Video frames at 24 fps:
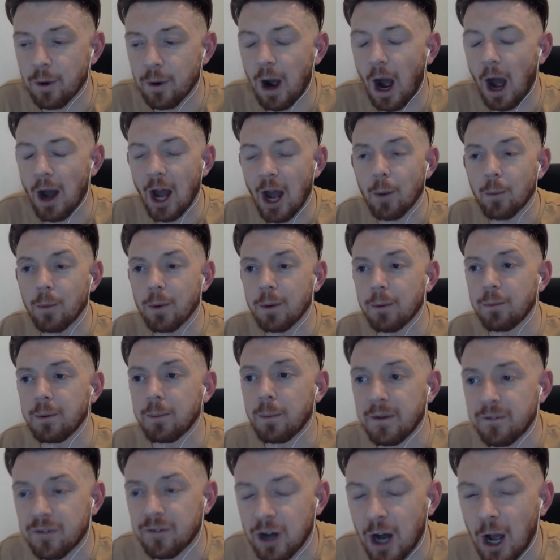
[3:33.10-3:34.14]
I know
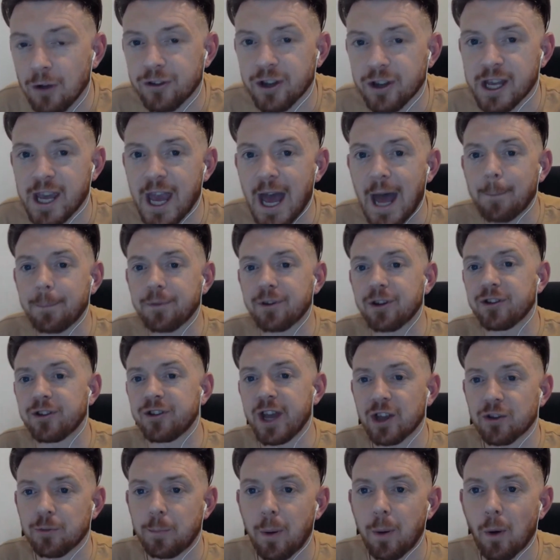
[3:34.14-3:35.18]
we've closed the gap to
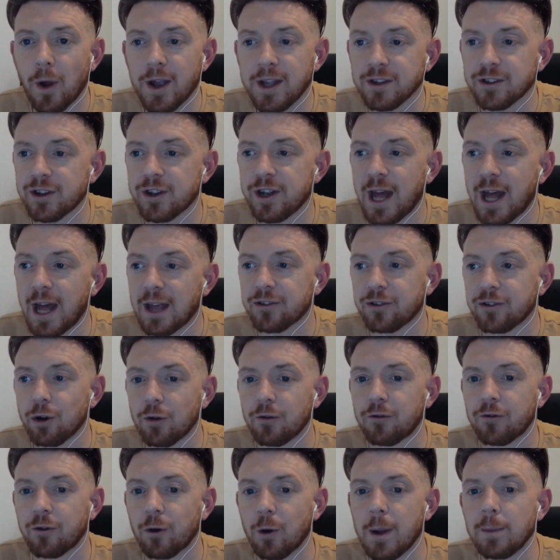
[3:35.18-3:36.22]
6 points, and that's
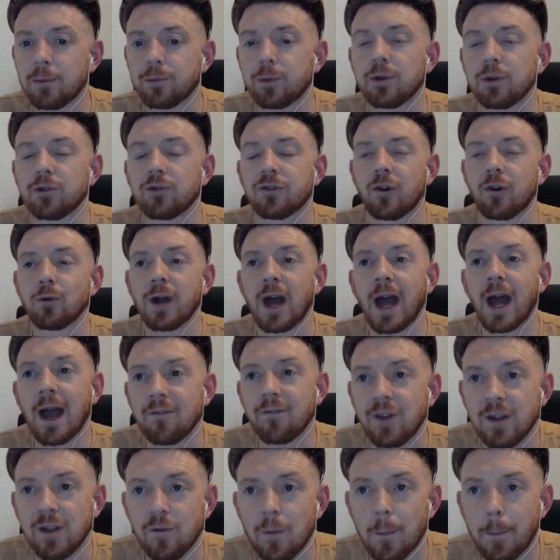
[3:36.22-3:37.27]
not for Ipswich's fault. They
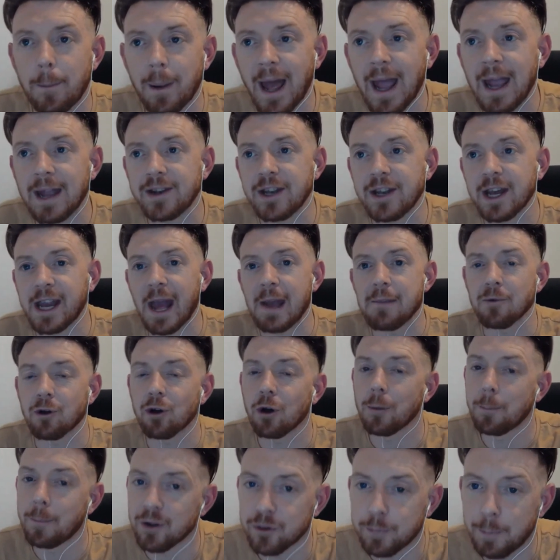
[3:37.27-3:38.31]
haven't even played. Their game
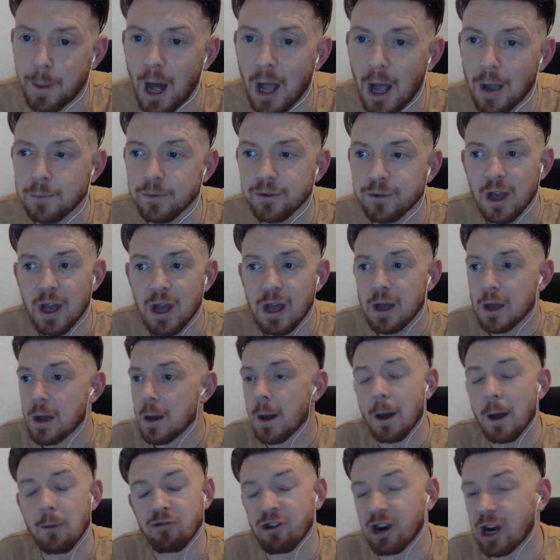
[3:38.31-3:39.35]
got postponed.
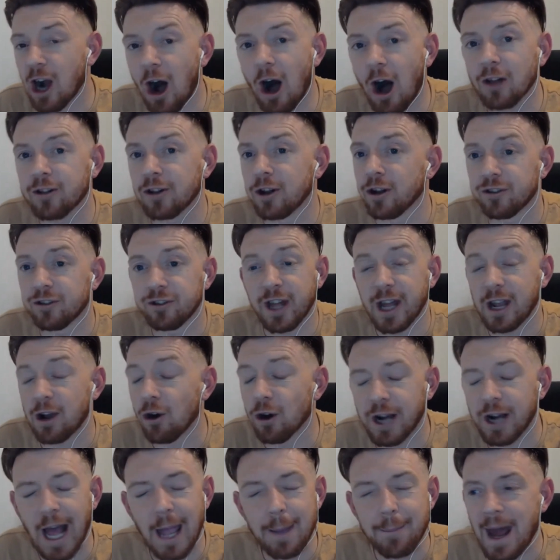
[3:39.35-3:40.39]
Regardless, they
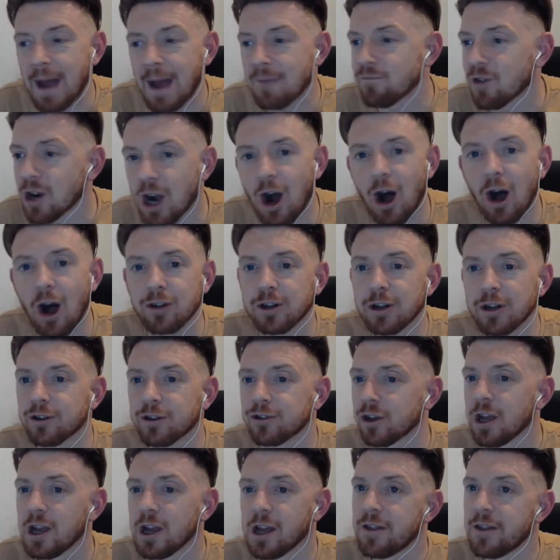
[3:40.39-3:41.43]
got game in hand.
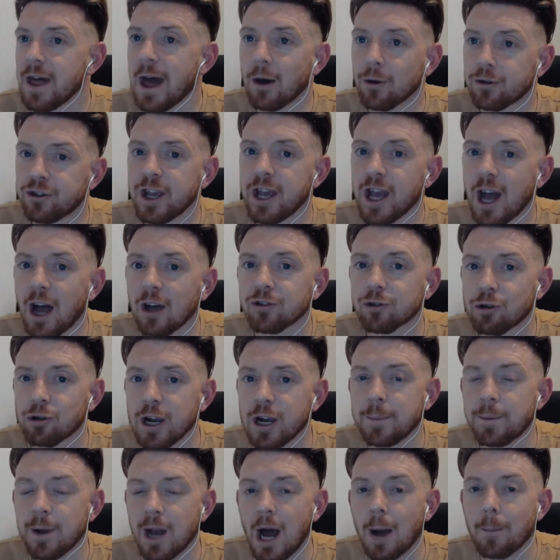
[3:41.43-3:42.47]
Regardless, they'll see us
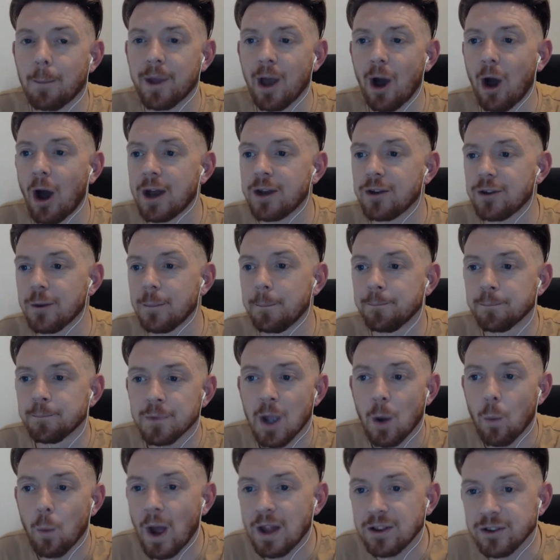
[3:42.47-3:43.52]
creeping up behind them.
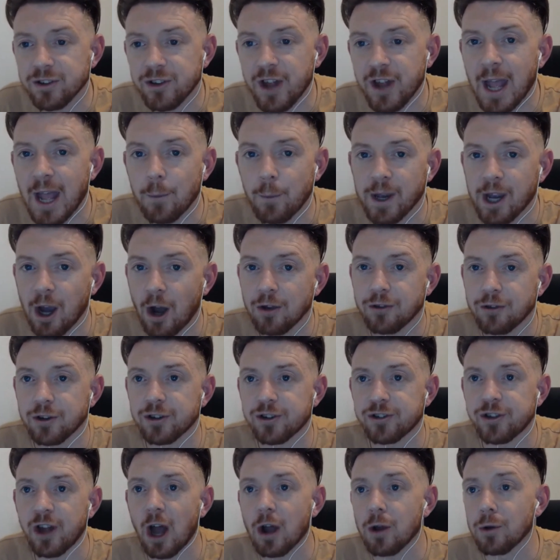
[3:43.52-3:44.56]
Wednesday, we go to
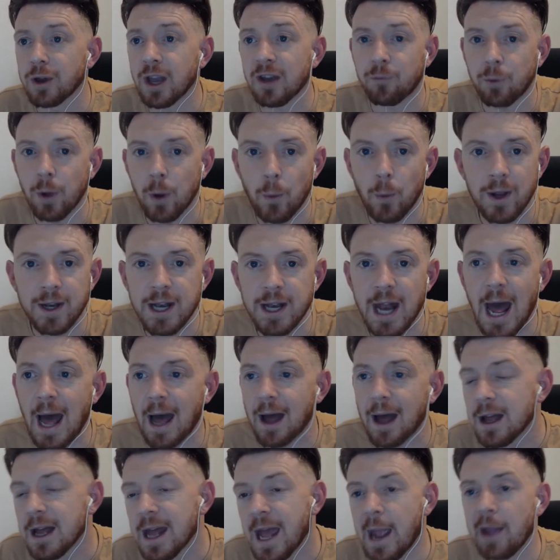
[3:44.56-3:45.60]
Stoke. If we win
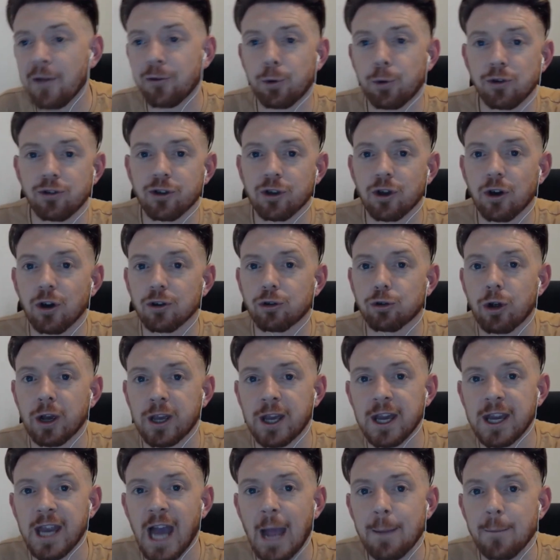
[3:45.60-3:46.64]
that, Ipswich have got a
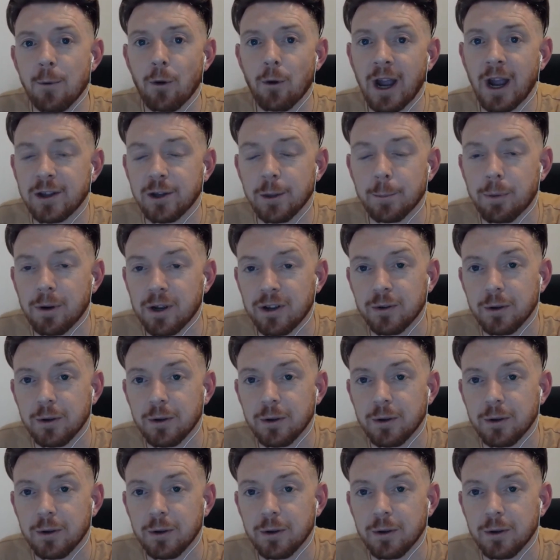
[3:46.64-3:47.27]
tricky game away to